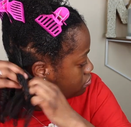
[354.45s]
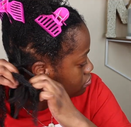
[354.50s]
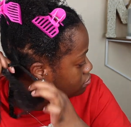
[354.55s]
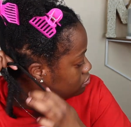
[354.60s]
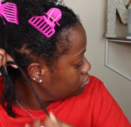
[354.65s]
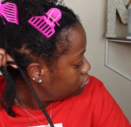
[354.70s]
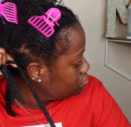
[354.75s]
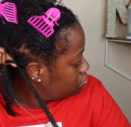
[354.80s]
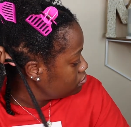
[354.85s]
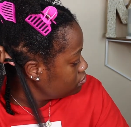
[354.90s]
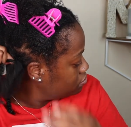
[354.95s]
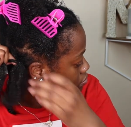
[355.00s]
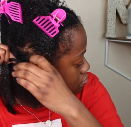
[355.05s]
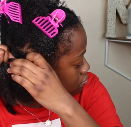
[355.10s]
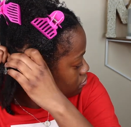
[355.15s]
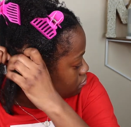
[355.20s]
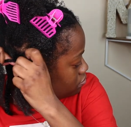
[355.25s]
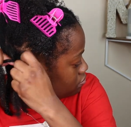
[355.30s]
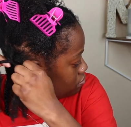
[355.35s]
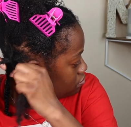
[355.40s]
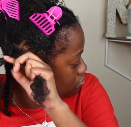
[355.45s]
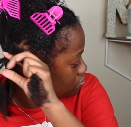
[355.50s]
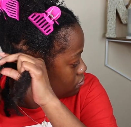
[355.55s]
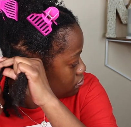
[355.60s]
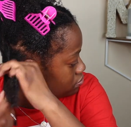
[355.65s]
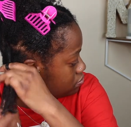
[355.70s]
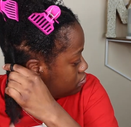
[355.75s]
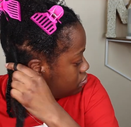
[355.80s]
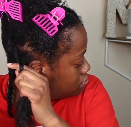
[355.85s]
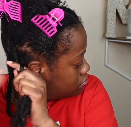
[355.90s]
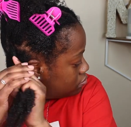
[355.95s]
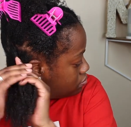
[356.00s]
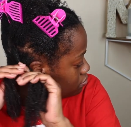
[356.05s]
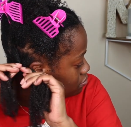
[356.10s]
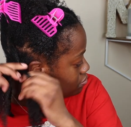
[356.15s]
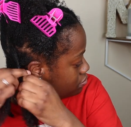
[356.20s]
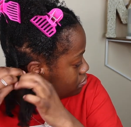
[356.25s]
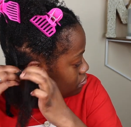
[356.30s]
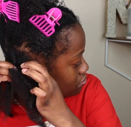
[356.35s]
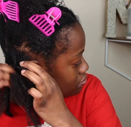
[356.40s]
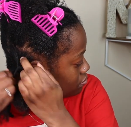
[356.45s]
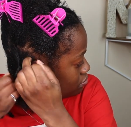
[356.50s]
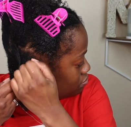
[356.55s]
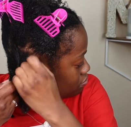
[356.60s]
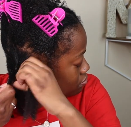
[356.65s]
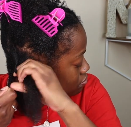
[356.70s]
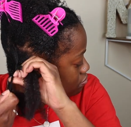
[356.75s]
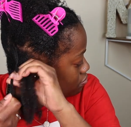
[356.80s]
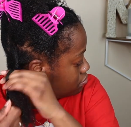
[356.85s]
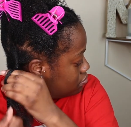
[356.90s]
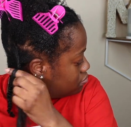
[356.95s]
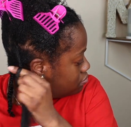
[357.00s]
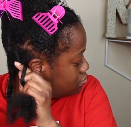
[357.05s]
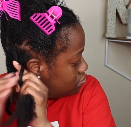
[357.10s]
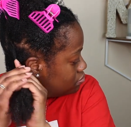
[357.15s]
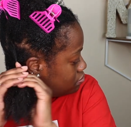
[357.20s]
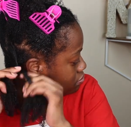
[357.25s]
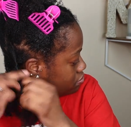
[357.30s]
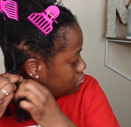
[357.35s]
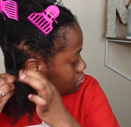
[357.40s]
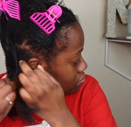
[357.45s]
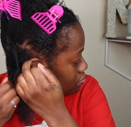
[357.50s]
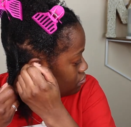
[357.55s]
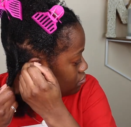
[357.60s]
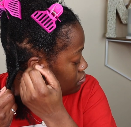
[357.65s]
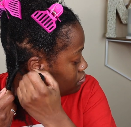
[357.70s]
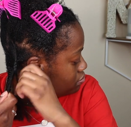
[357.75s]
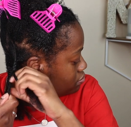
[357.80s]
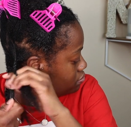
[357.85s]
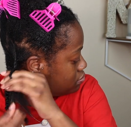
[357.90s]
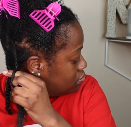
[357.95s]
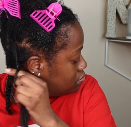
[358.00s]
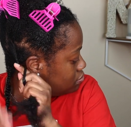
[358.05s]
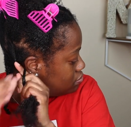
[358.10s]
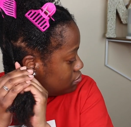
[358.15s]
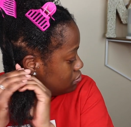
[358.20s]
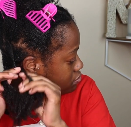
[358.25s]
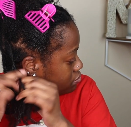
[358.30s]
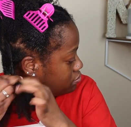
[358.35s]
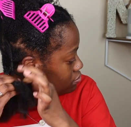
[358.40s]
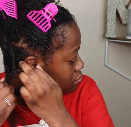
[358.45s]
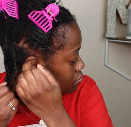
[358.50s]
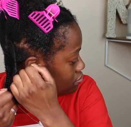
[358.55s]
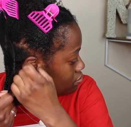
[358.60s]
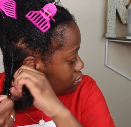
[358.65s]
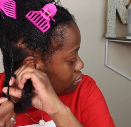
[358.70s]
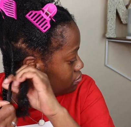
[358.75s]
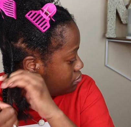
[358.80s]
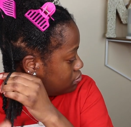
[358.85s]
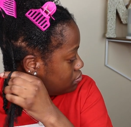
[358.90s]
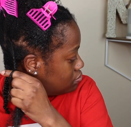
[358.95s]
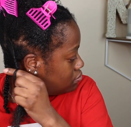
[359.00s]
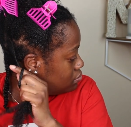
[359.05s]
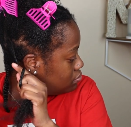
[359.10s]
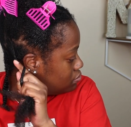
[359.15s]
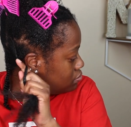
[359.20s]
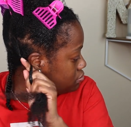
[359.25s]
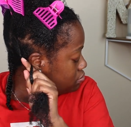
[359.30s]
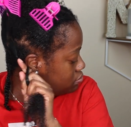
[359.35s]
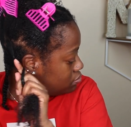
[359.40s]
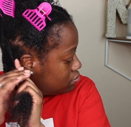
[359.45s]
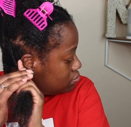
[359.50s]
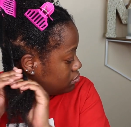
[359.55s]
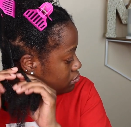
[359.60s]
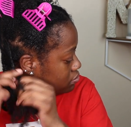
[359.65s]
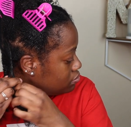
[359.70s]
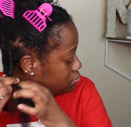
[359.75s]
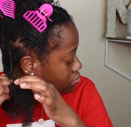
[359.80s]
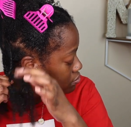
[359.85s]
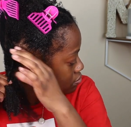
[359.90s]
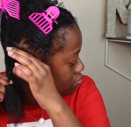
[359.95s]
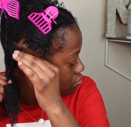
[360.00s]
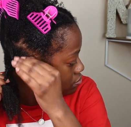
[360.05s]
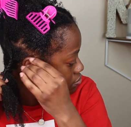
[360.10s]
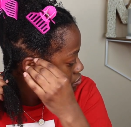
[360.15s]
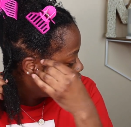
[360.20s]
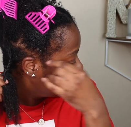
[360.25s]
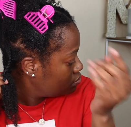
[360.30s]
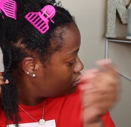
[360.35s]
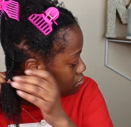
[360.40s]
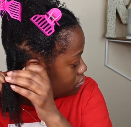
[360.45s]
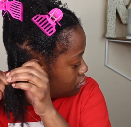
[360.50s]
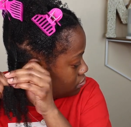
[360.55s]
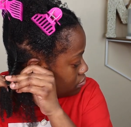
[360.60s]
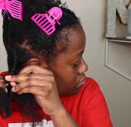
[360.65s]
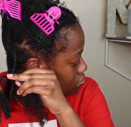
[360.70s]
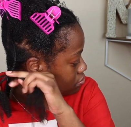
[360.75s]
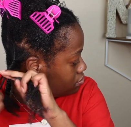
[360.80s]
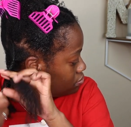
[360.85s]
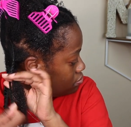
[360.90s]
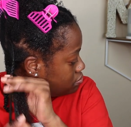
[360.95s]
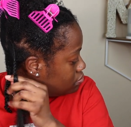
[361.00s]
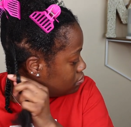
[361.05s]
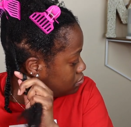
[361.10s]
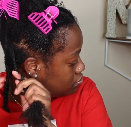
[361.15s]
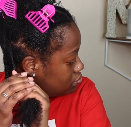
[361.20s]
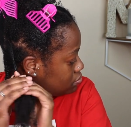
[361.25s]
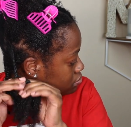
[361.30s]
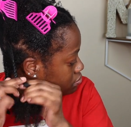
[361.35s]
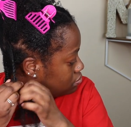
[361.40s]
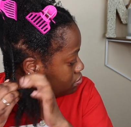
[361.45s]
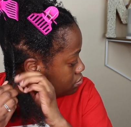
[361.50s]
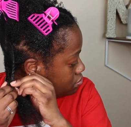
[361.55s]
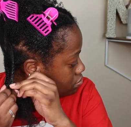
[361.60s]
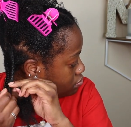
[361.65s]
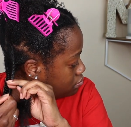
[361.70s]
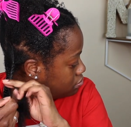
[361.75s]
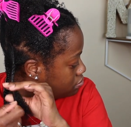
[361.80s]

(no one is talking)